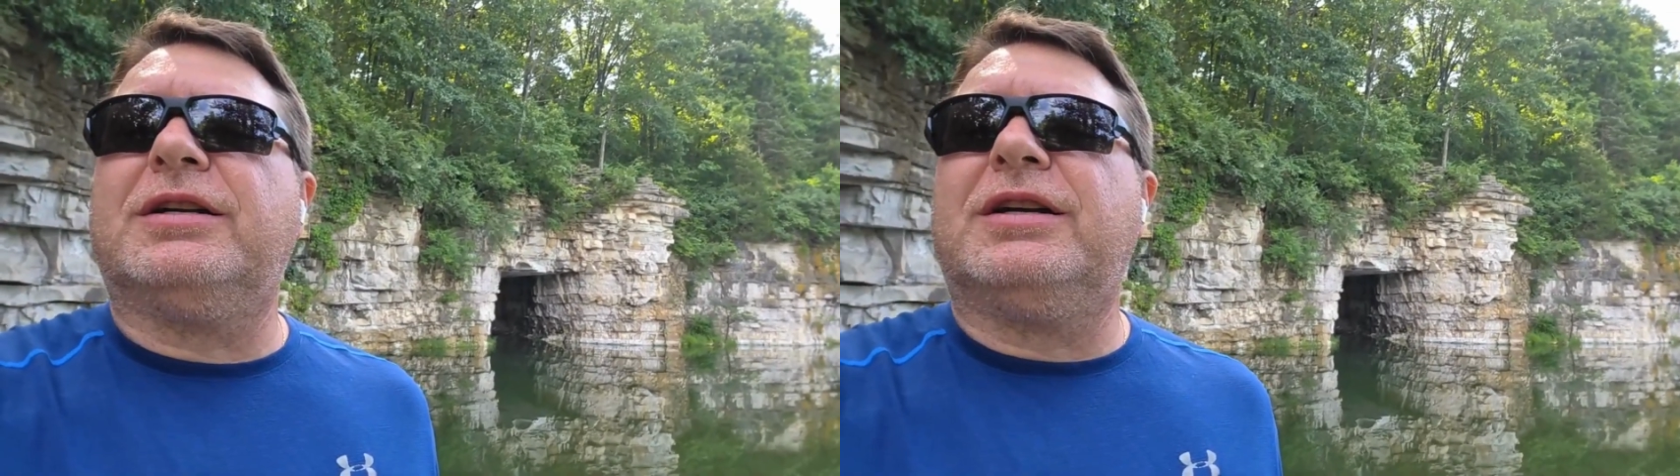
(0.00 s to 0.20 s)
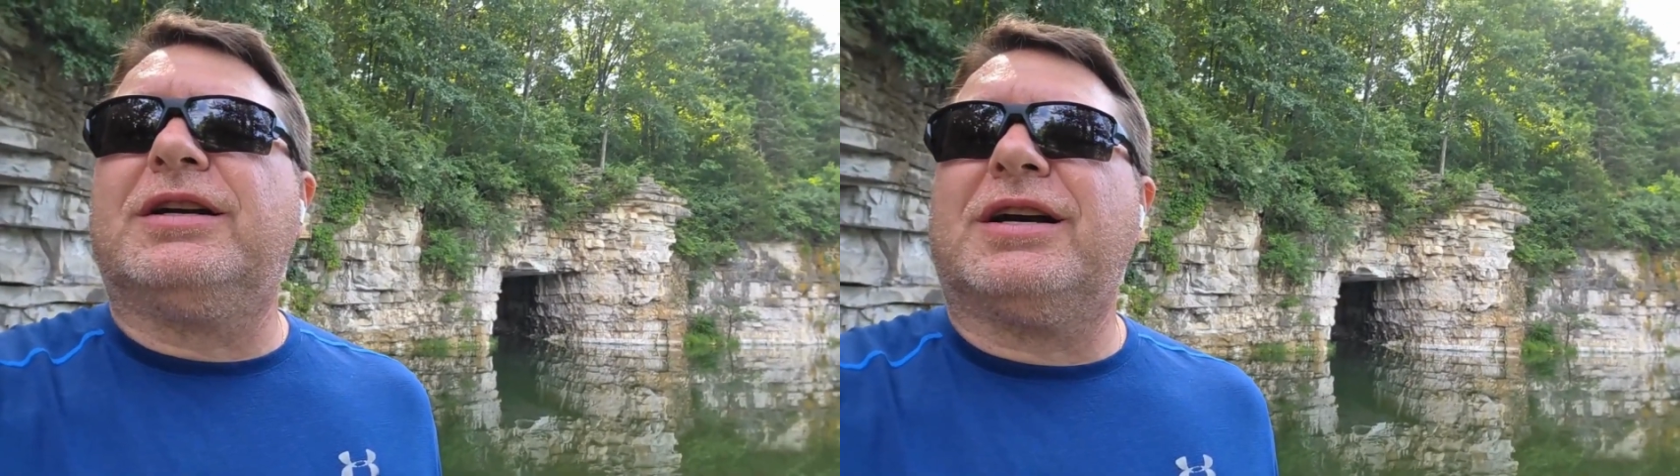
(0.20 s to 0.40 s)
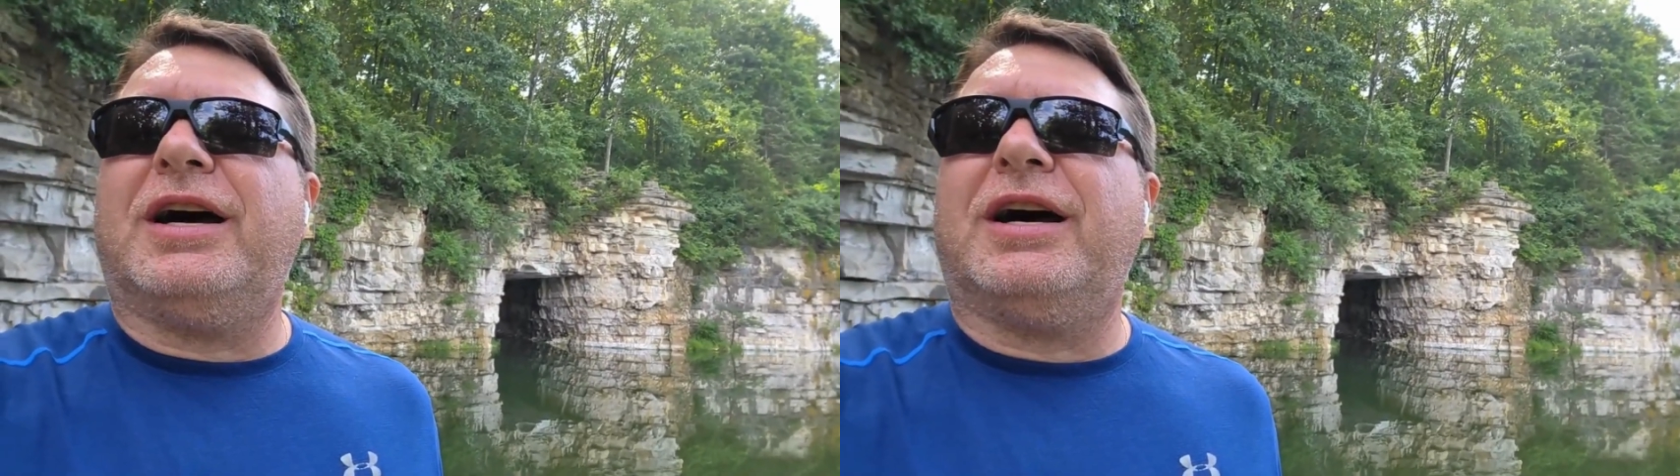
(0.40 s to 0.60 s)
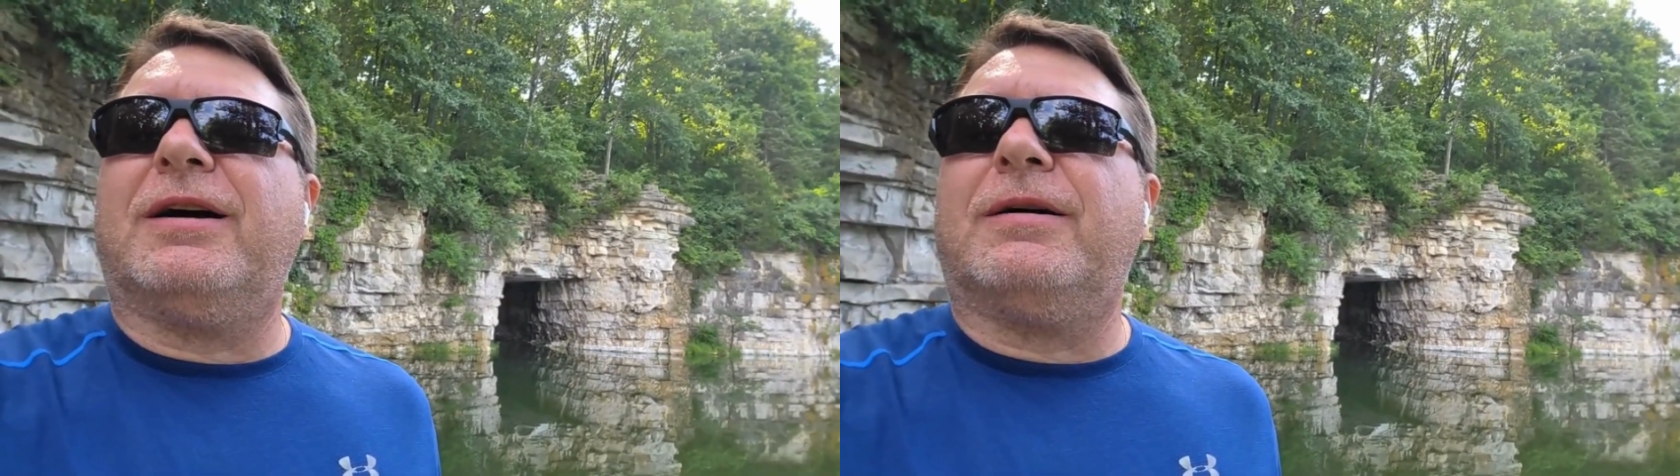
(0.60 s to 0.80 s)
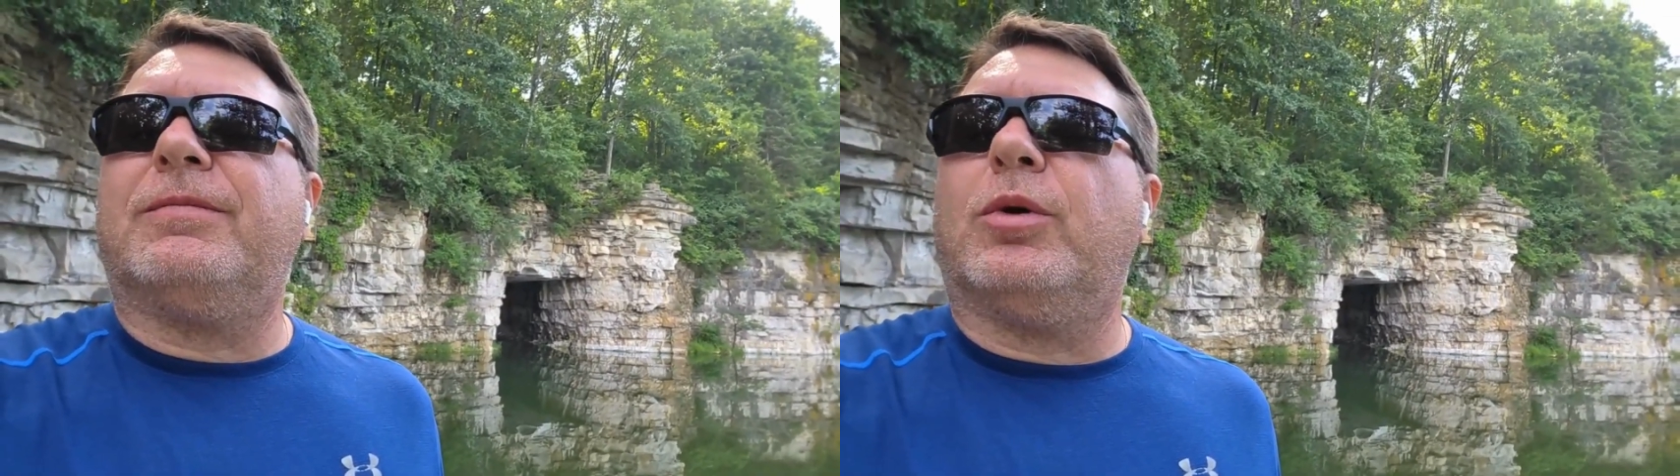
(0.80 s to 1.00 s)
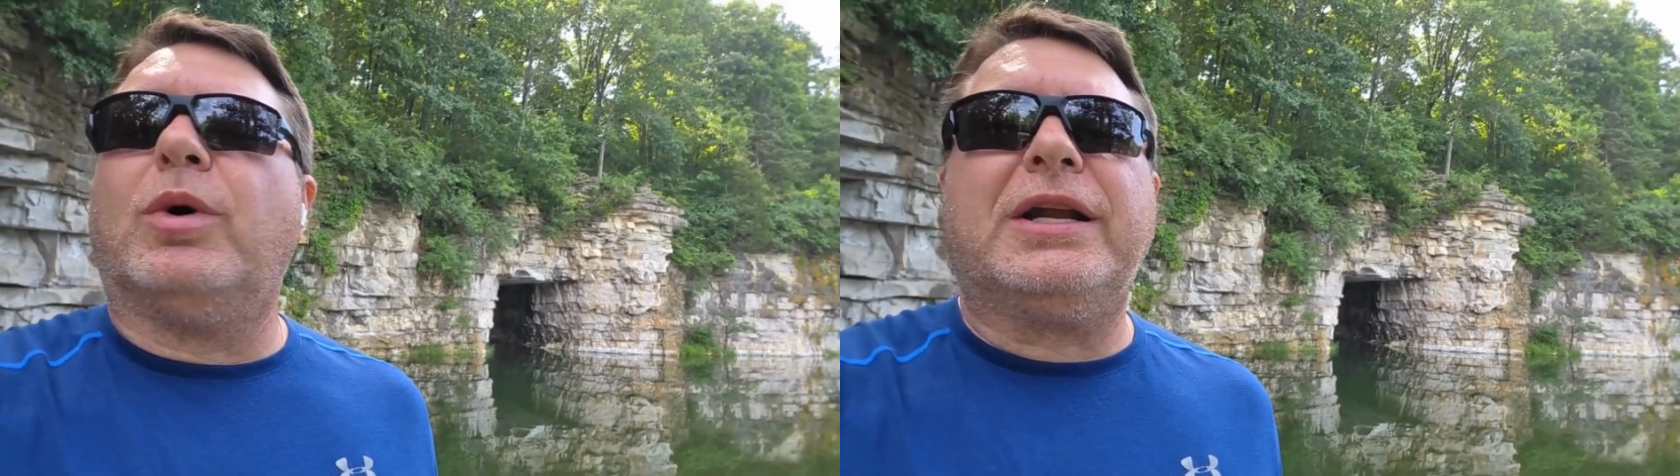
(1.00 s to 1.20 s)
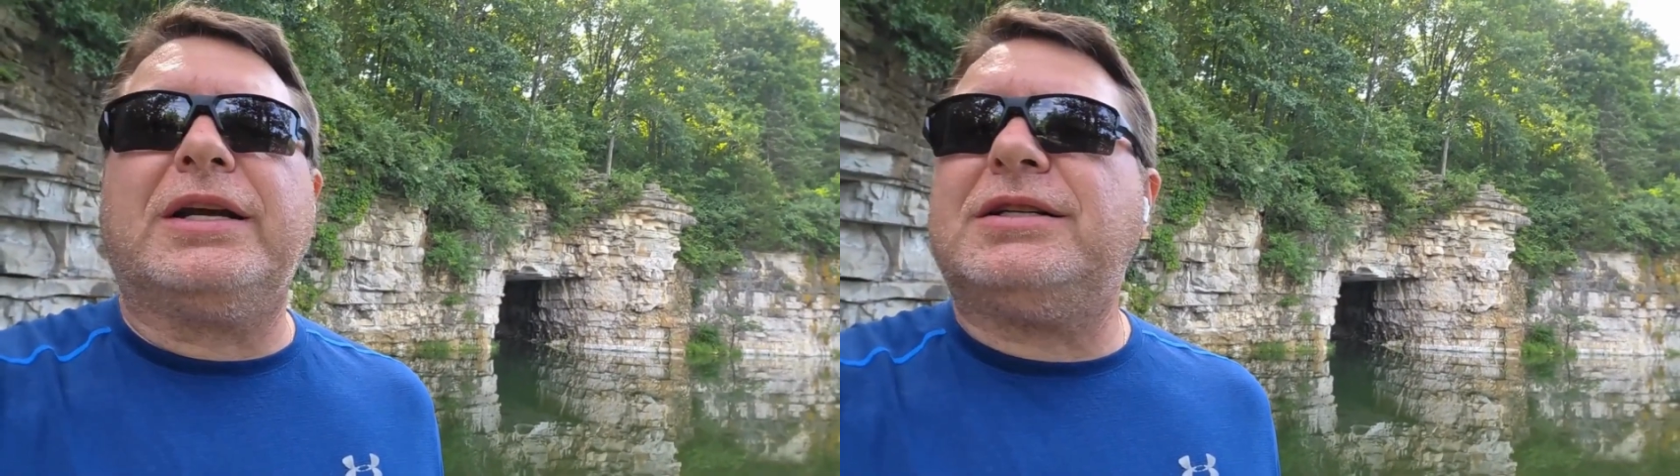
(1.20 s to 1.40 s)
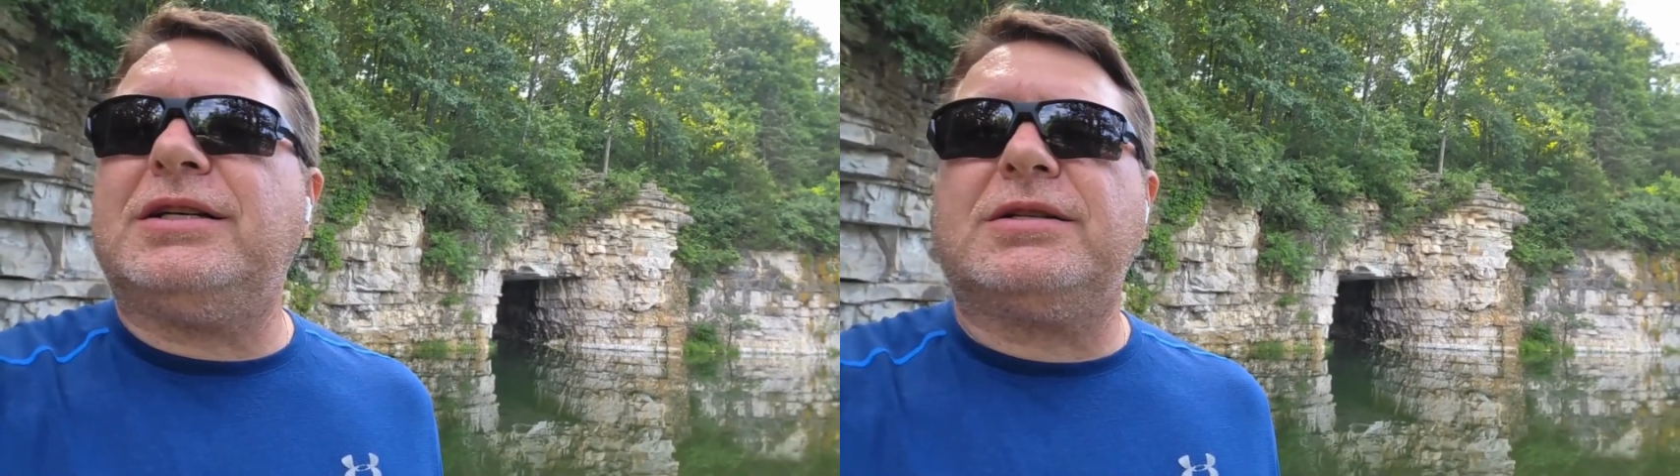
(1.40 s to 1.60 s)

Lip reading: the 119